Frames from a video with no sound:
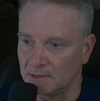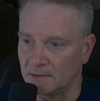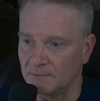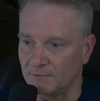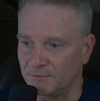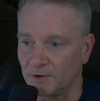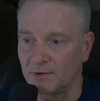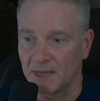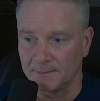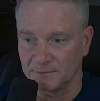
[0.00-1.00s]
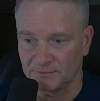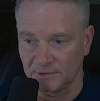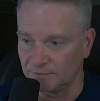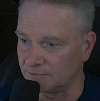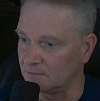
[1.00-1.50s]
Uh, fair
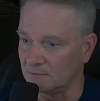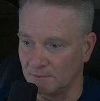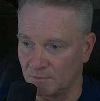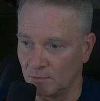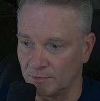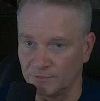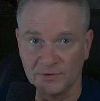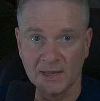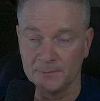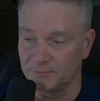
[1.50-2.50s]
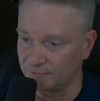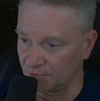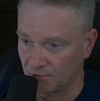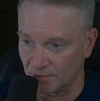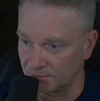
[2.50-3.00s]
compensation, of course, job
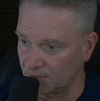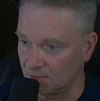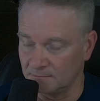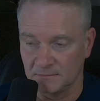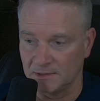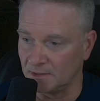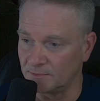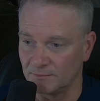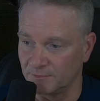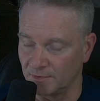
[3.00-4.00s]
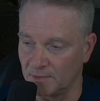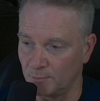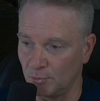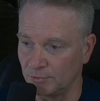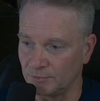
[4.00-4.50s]
security, another very
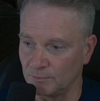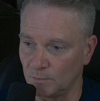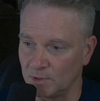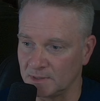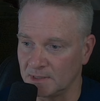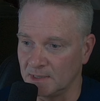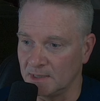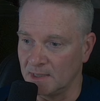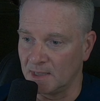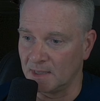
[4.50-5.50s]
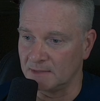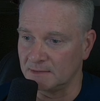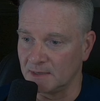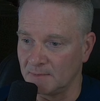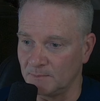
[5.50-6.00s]
important one.
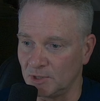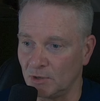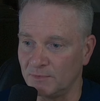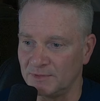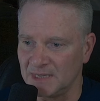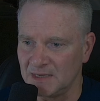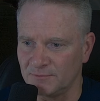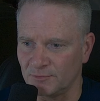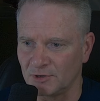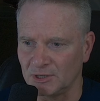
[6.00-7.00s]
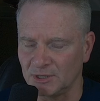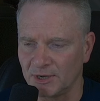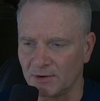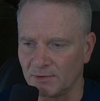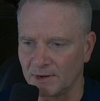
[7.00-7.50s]
And, uh, you know, the need for
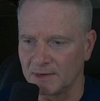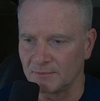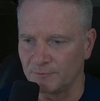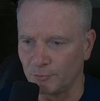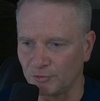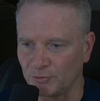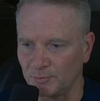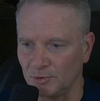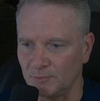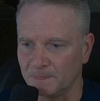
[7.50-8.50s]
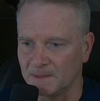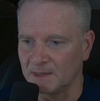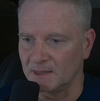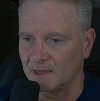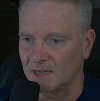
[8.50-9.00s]
clear and enforceable
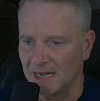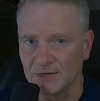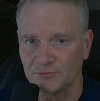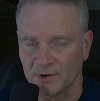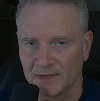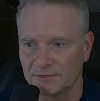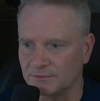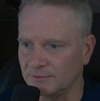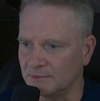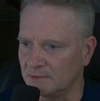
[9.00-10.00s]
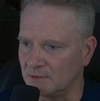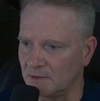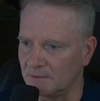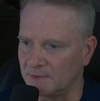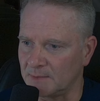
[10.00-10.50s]
uh, contracts
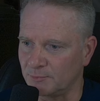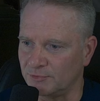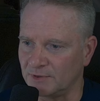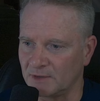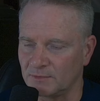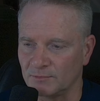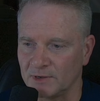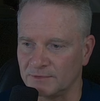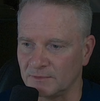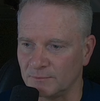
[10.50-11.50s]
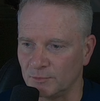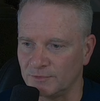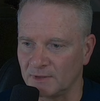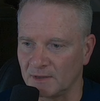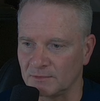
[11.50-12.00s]
uh, that protect the rights of
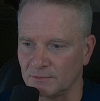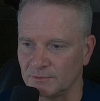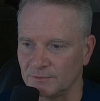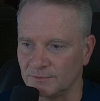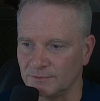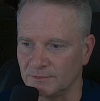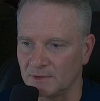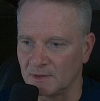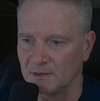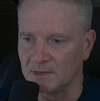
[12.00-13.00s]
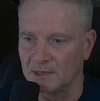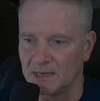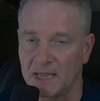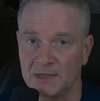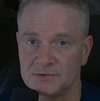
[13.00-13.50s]
voice actors uh, in an
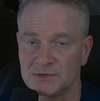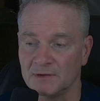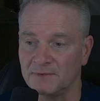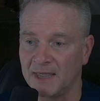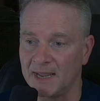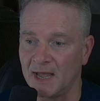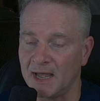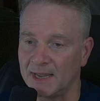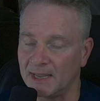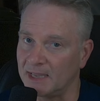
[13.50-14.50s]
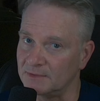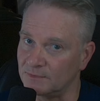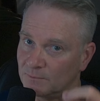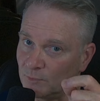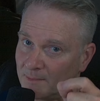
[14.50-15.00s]
age of AI.
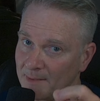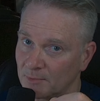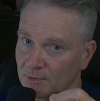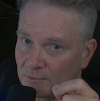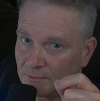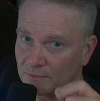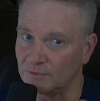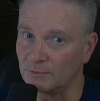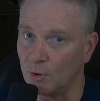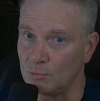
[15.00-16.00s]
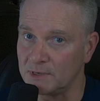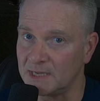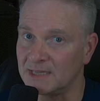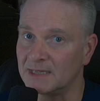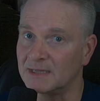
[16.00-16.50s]
And remember, this is
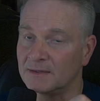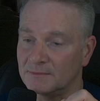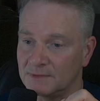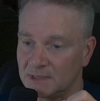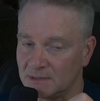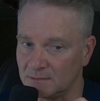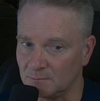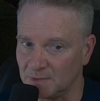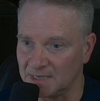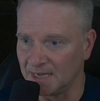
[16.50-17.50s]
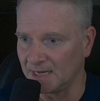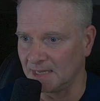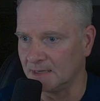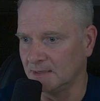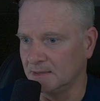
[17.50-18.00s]
only the
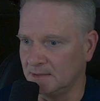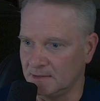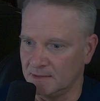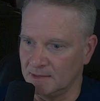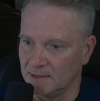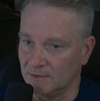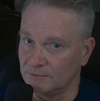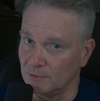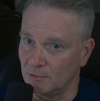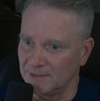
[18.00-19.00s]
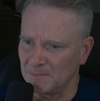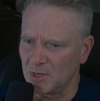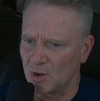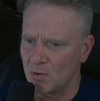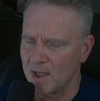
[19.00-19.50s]
beginning. So let me
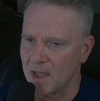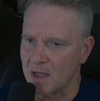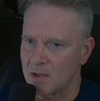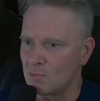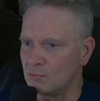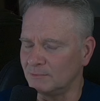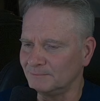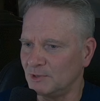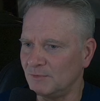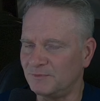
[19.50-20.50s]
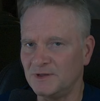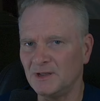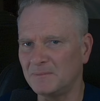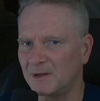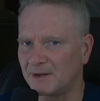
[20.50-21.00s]
know how you
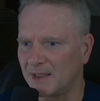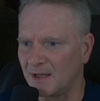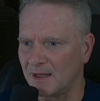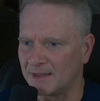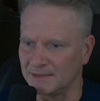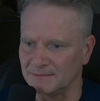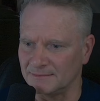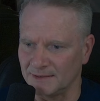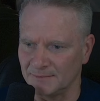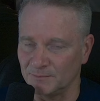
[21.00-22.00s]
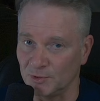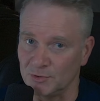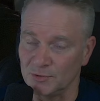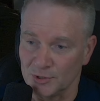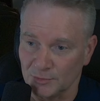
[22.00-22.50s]
feel about AI and uh, do
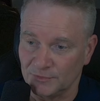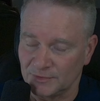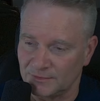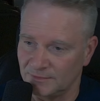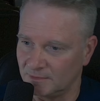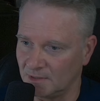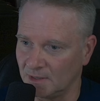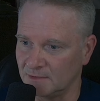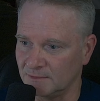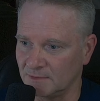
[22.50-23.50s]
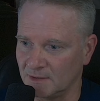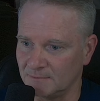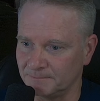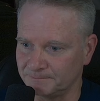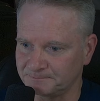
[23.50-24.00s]
you use it? And,
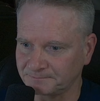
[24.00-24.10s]
um,